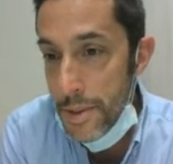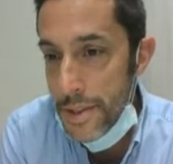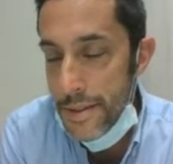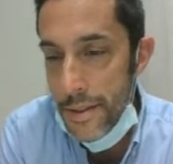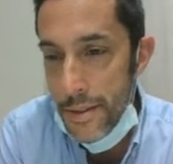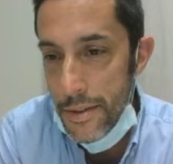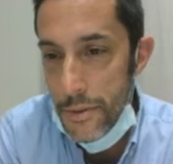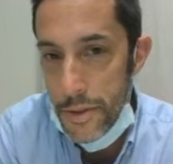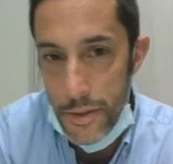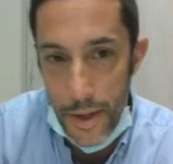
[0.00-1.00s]

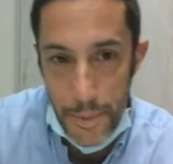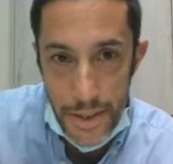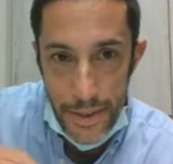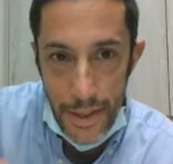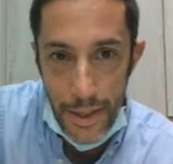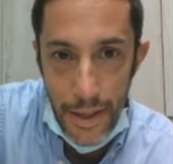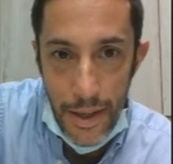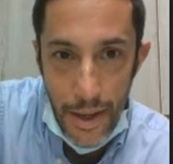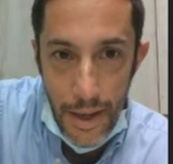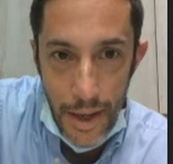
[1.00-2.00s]
a city,
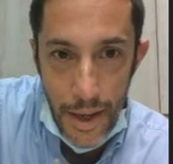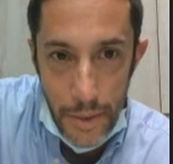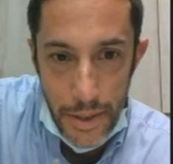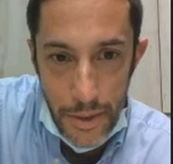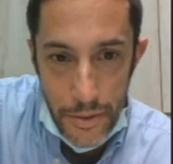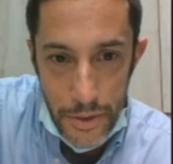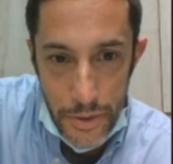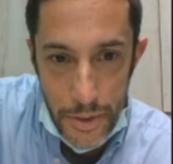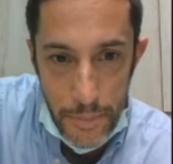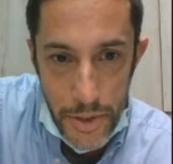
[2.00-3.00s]
and I went down to
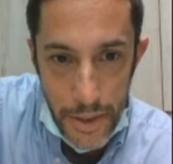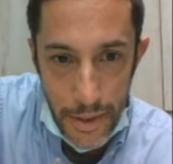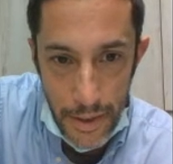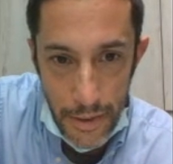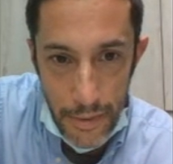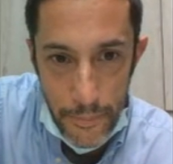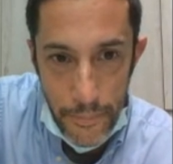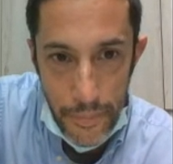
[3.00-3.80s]
description here,